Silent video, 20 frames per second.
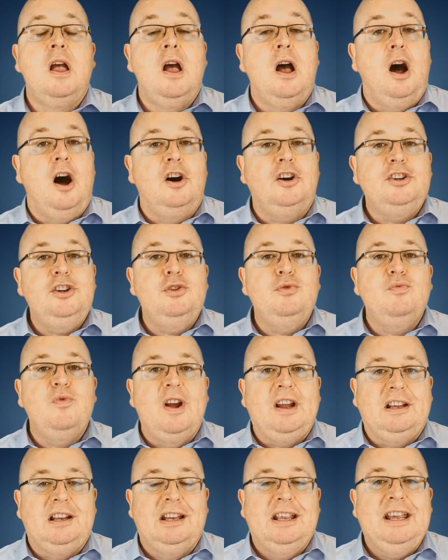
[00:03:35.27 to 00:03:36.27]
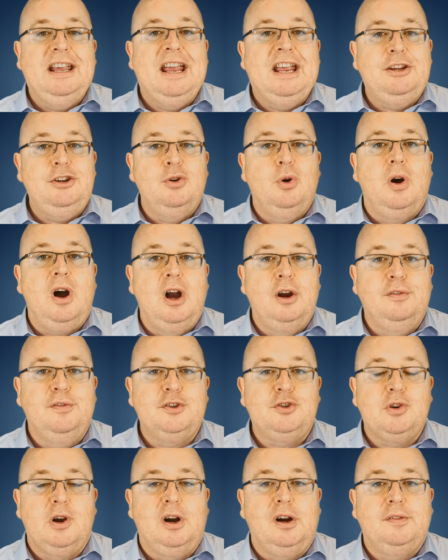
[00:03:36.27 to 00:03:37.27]
Are you regularly in your
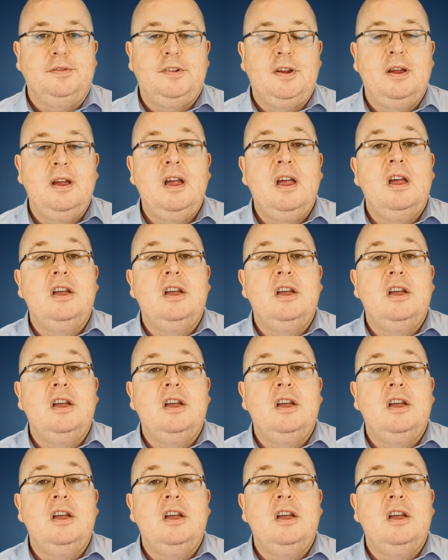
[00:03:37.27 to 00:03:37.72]
overdraft?